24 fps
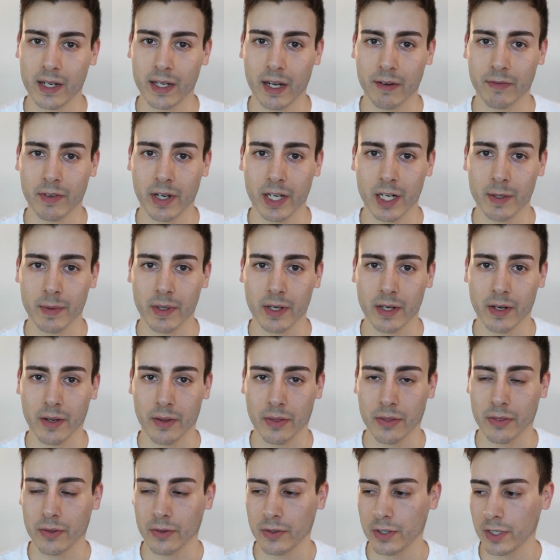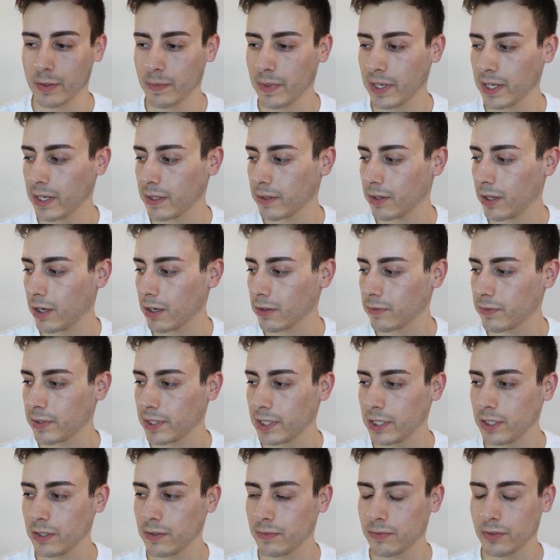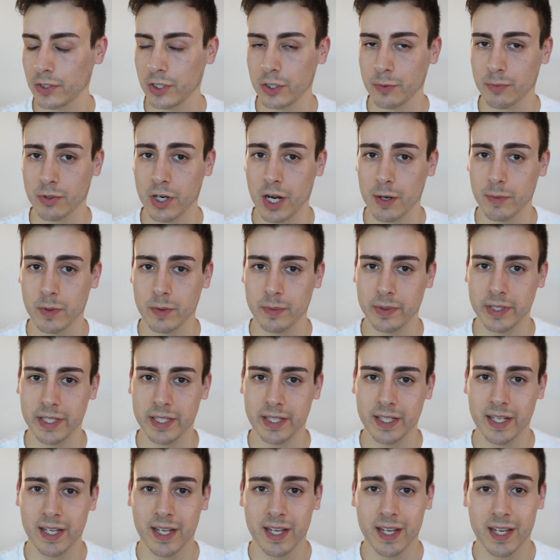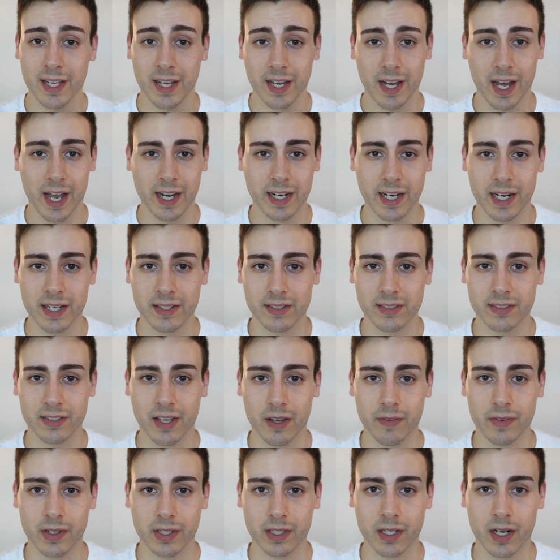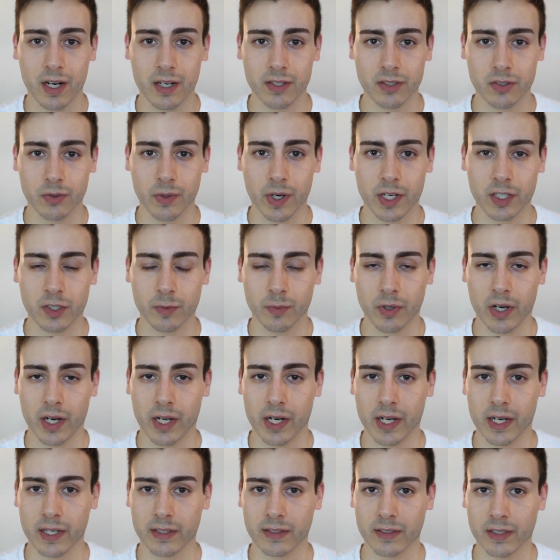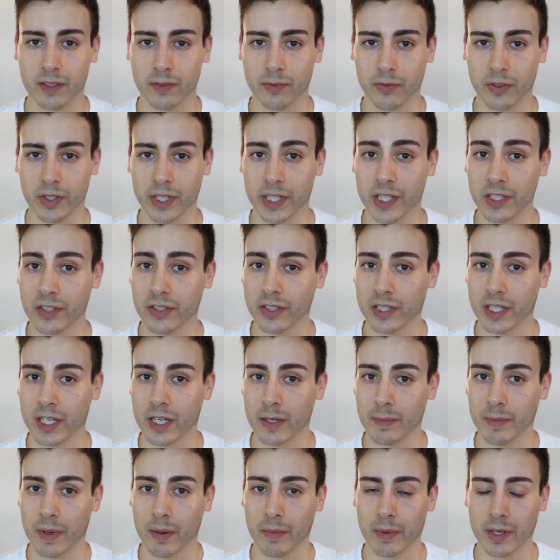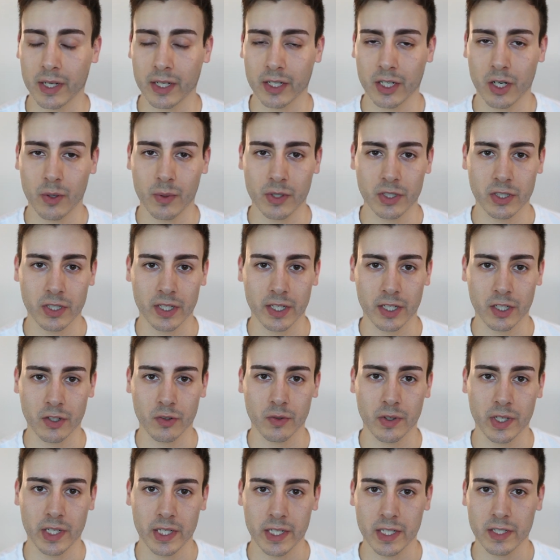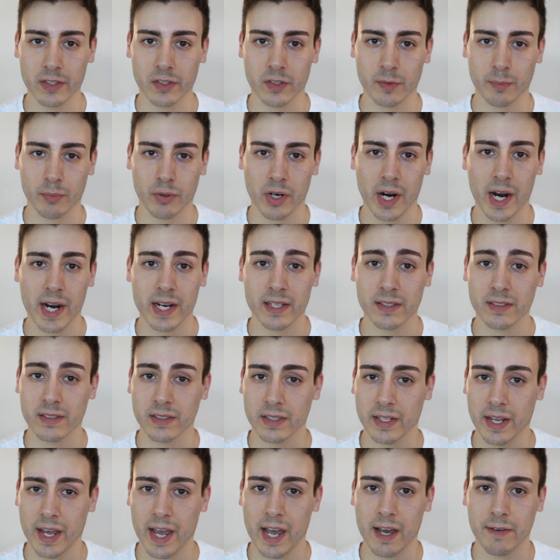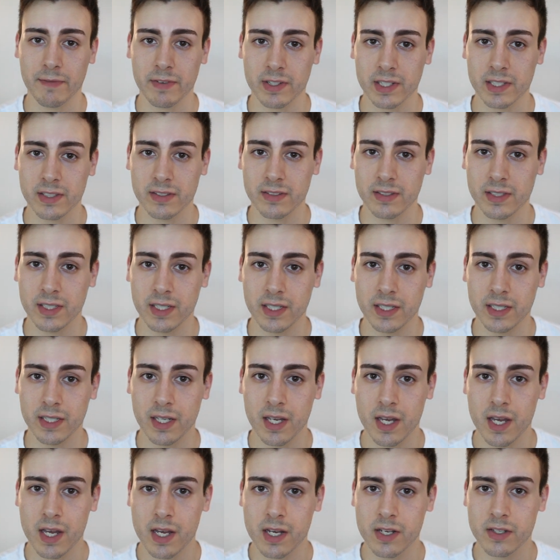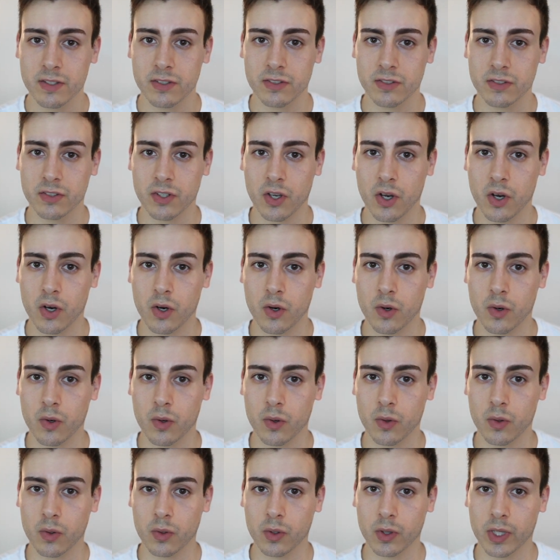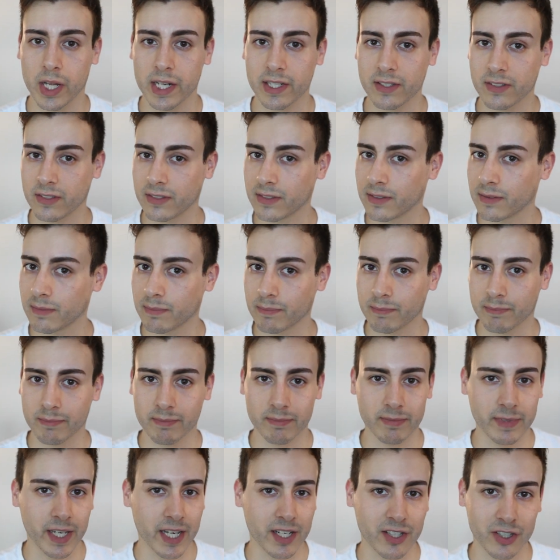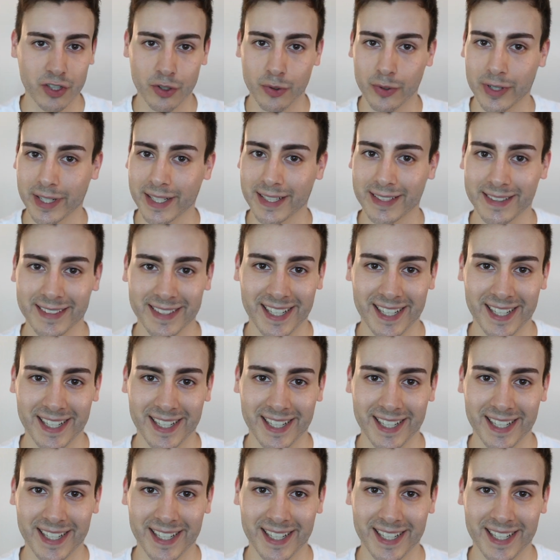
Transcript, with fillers: I've got about a thirty minute long video for you probably. I got seven Cosrx products and for each of them I'm going to go into ingredients, price, and efficacy. So let's get to it.